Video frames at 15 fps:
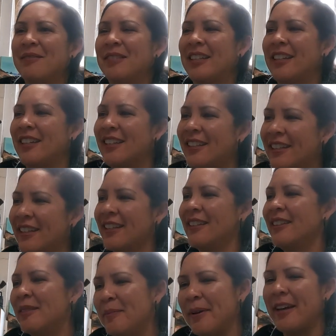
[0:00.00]
I'm like, yeah,
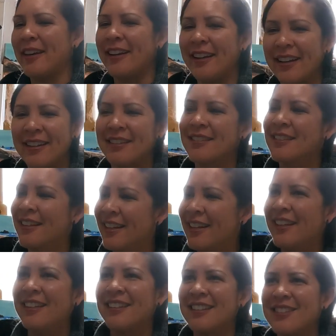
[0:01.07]
they're badass.
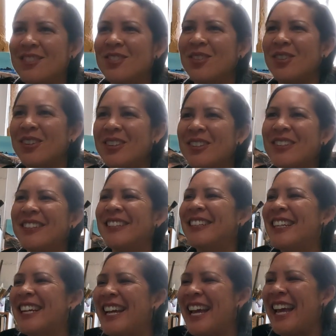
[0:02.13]
That's so cool.